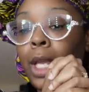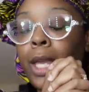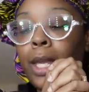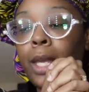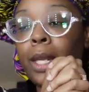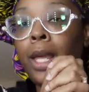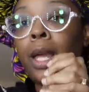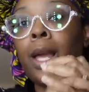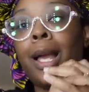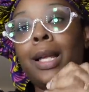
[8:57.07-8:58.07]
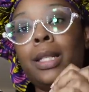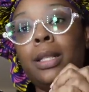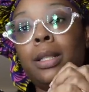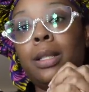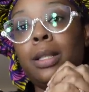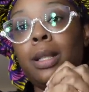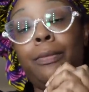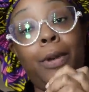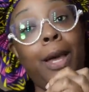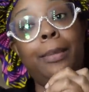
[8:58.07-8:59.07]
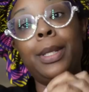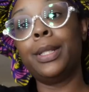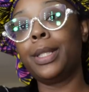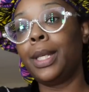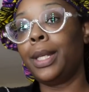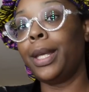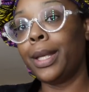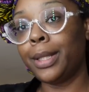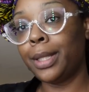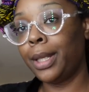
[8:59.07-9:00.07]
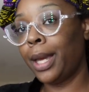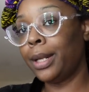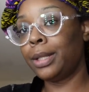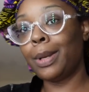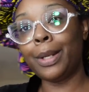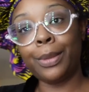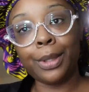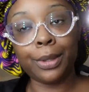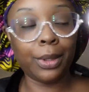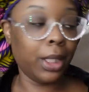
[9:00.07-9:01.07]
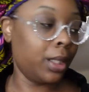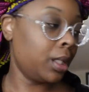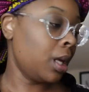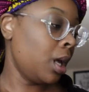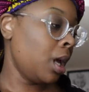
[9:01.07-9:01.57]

And I just, I'm five minutes in now. So yeah, that's why I do not want to do this.